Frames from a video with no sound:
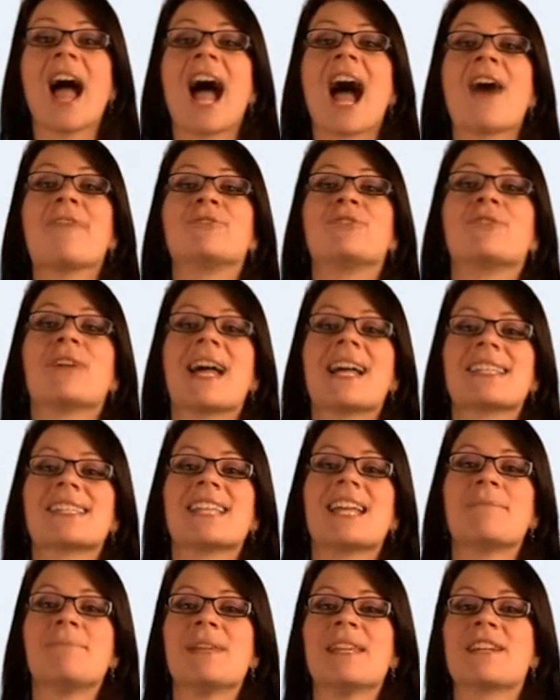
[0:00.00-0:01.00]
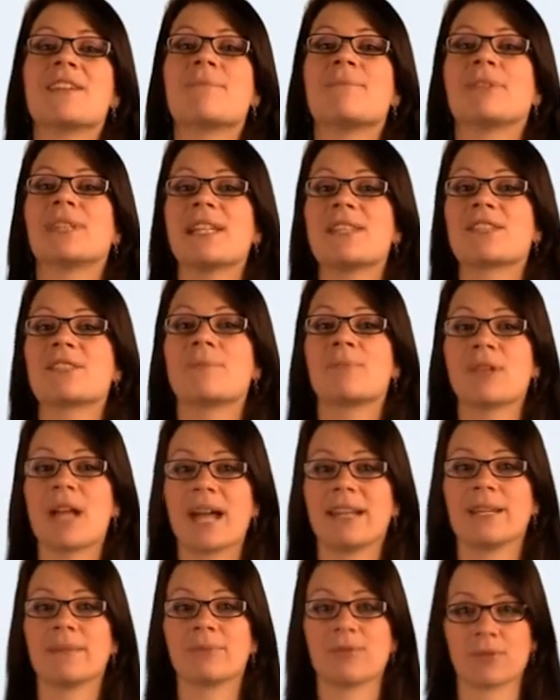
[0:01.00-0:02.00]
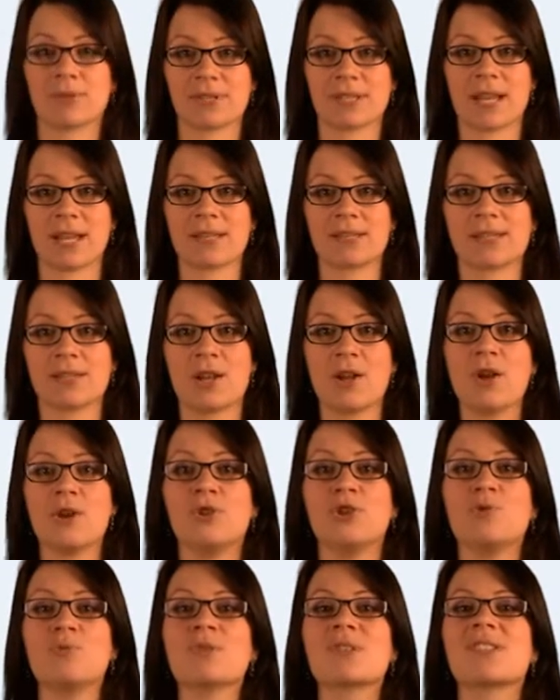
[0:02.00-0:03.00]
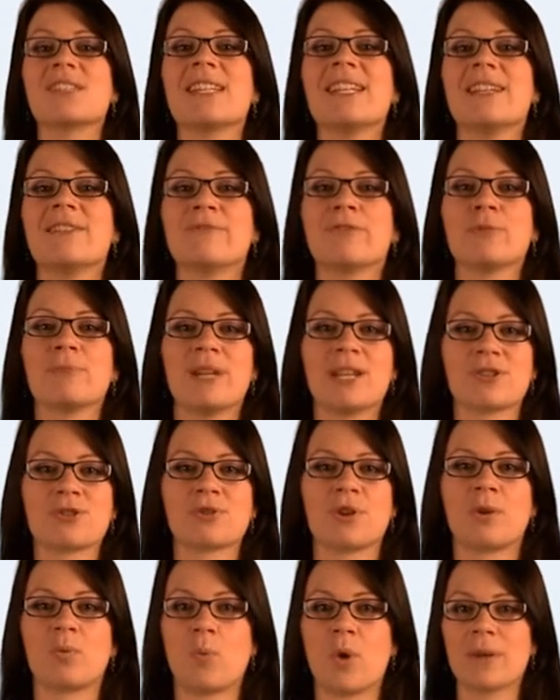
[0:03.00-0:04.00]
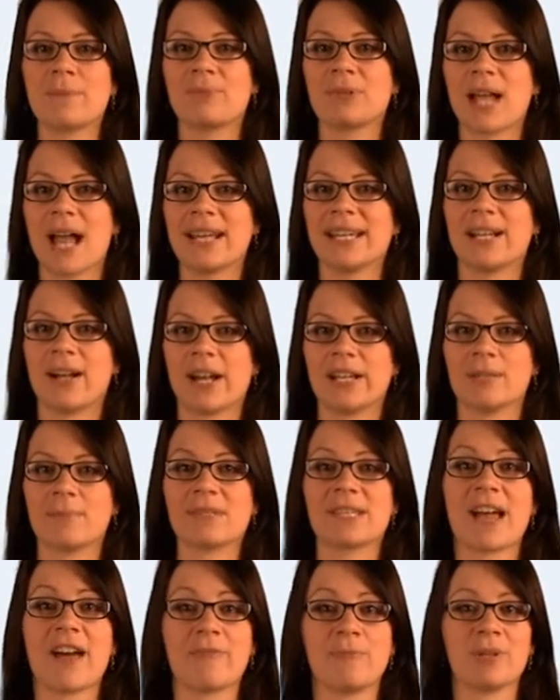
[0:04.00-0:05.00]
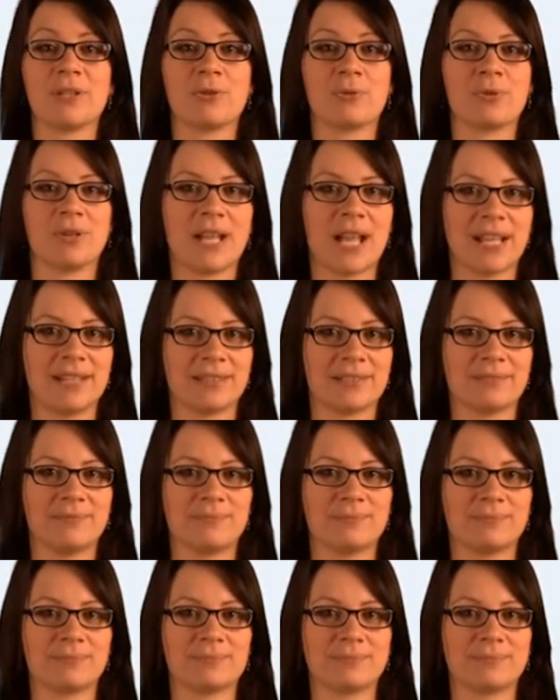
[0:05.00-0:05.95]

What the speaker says: After SAP completes the planning process, you will see information on what planning items have been created.